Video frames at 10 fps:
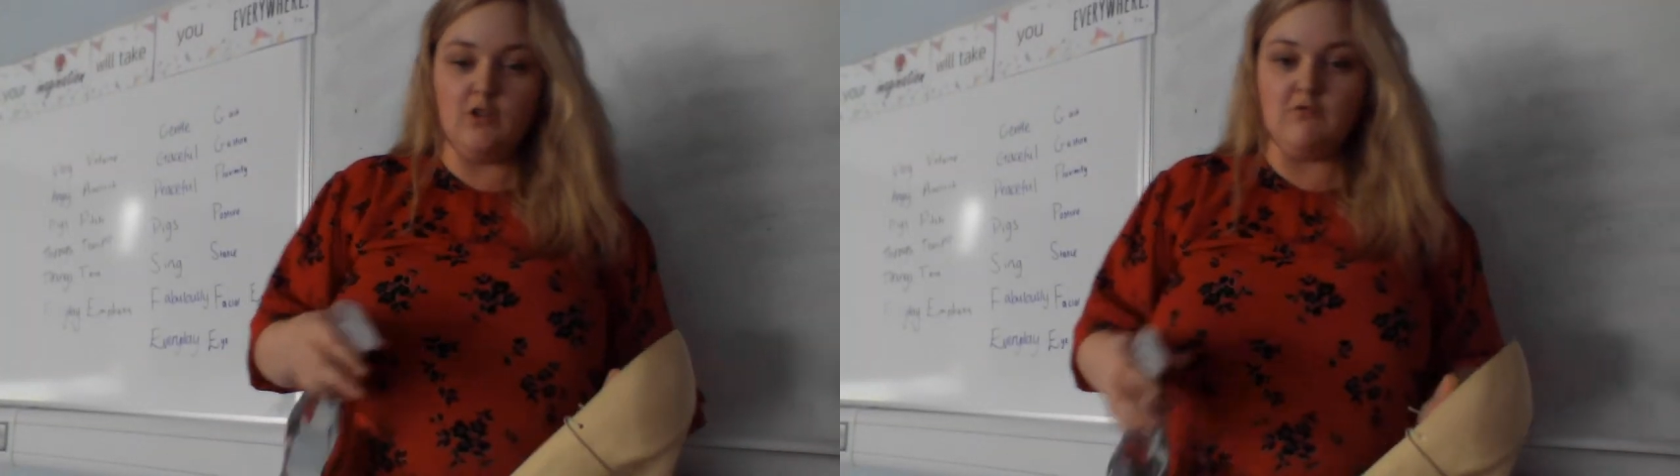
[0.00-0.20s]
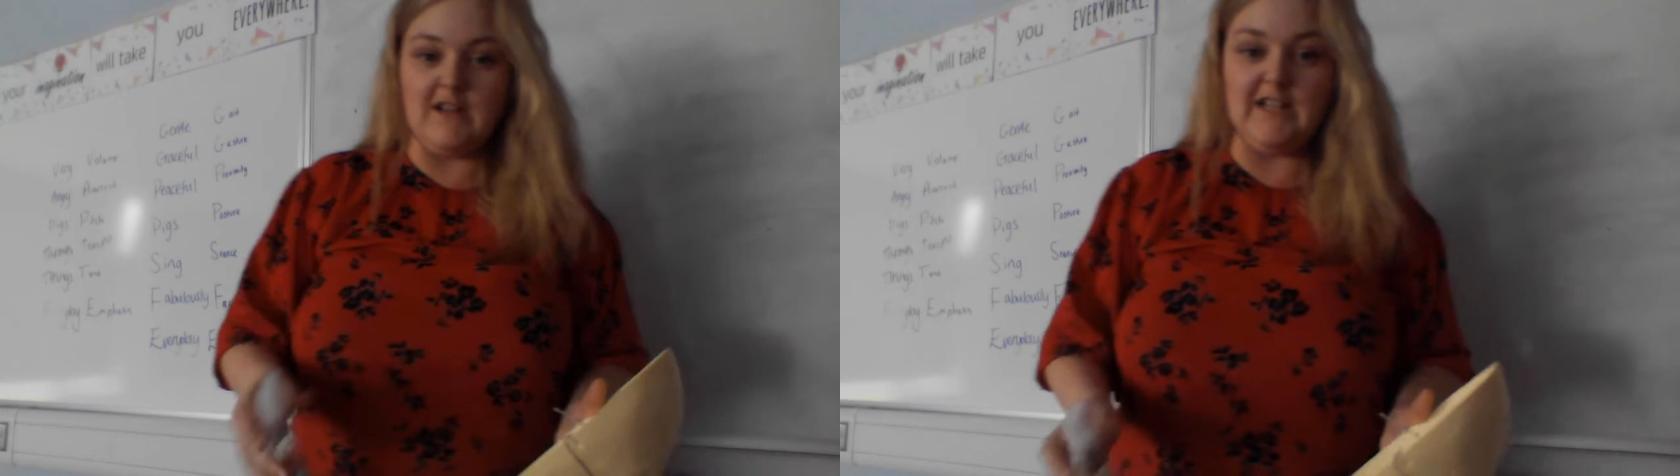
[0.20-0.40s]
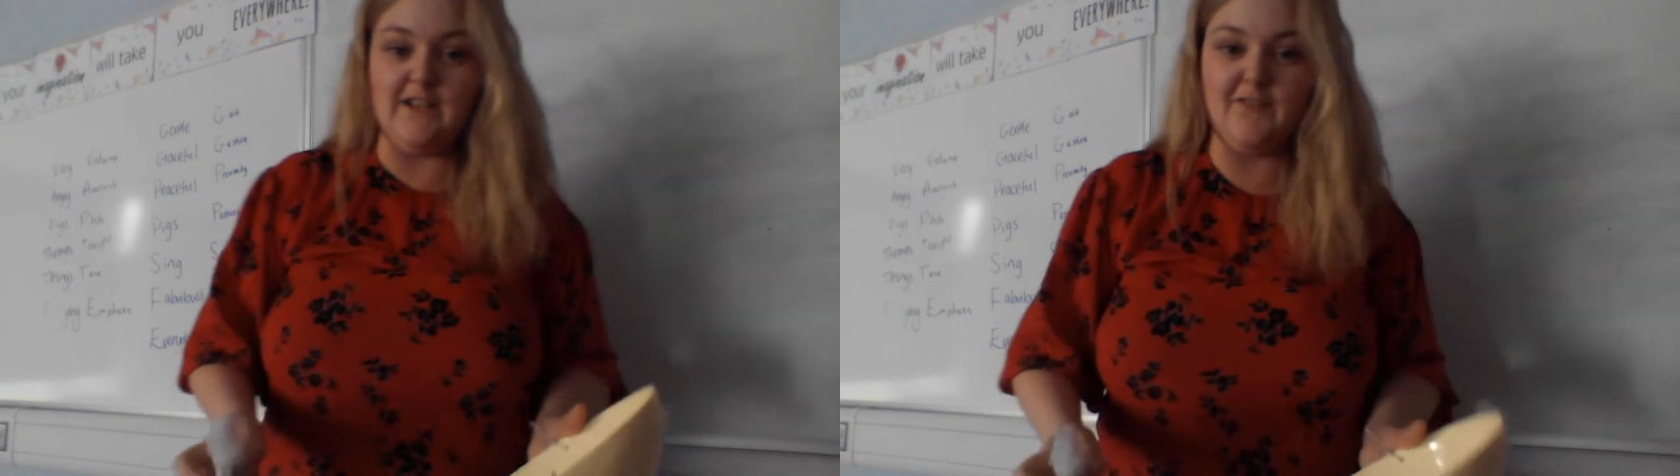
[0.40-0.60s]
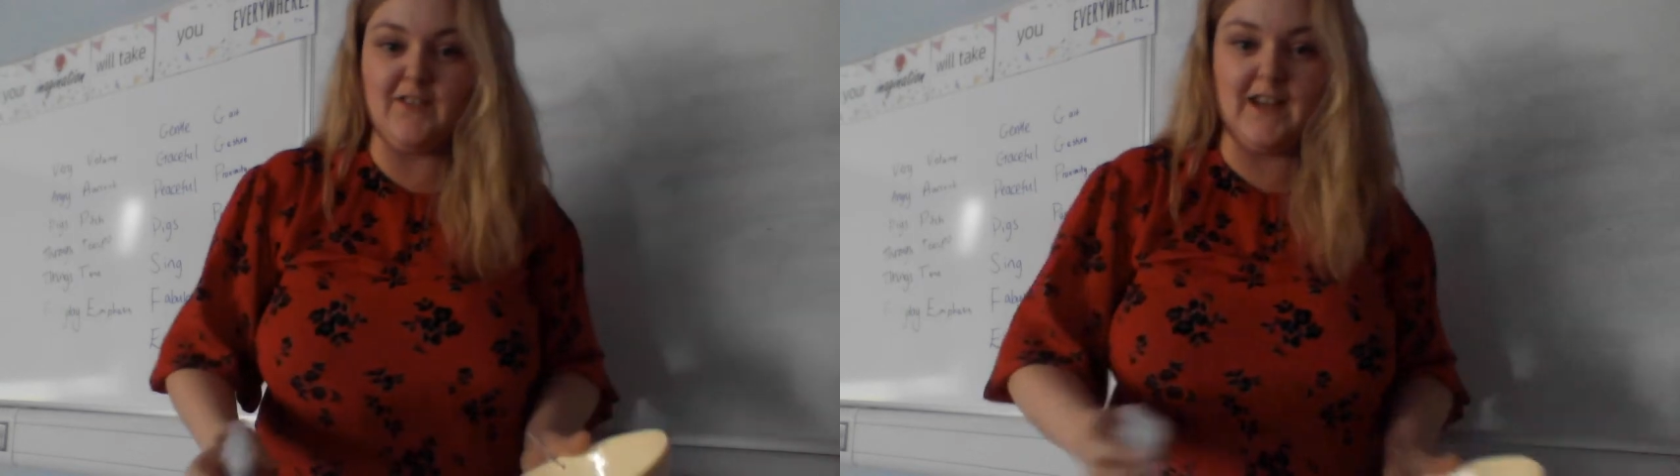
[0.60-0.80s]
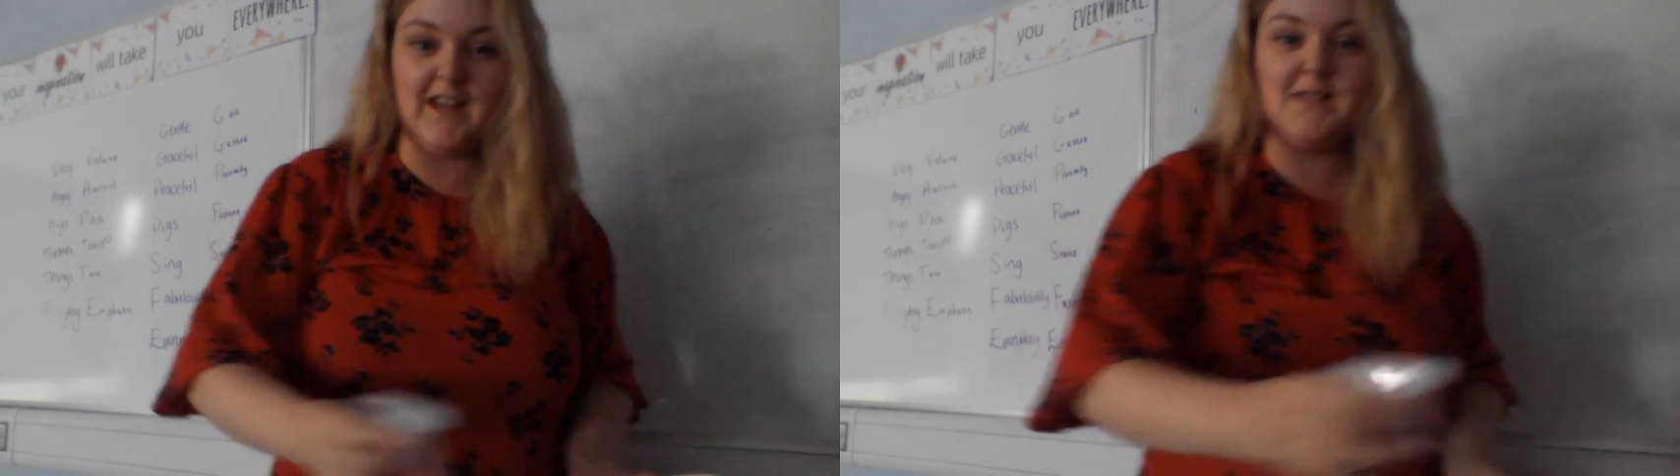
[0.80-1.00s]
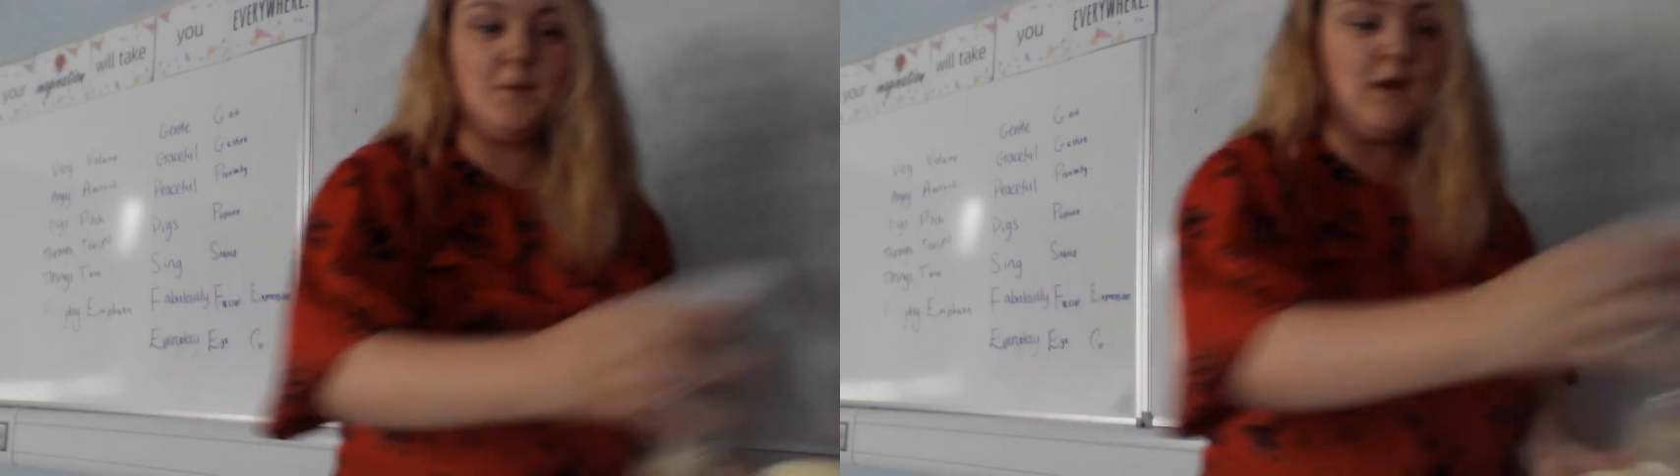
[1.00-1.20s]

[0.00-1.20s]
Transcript: ready for the next